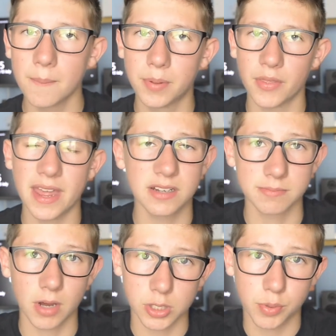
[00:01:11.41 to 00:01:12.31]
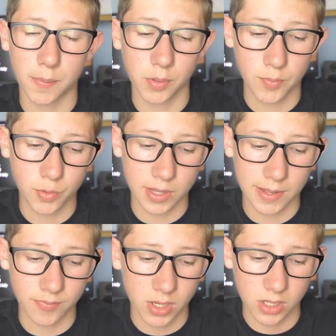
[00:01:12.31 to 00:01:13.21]
but there isn't much problems with it,
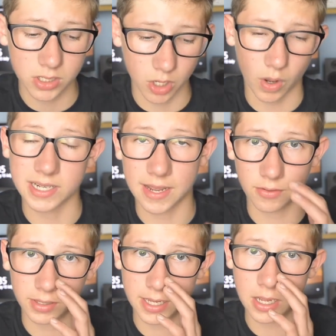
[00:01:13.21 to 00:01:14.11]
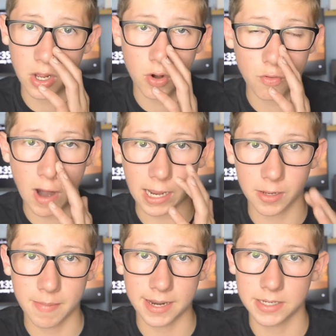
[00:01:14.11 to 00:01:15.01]
so I definitely
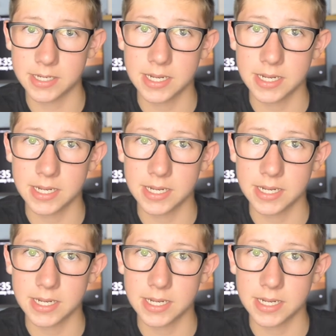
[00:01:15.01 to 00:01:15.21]
recommend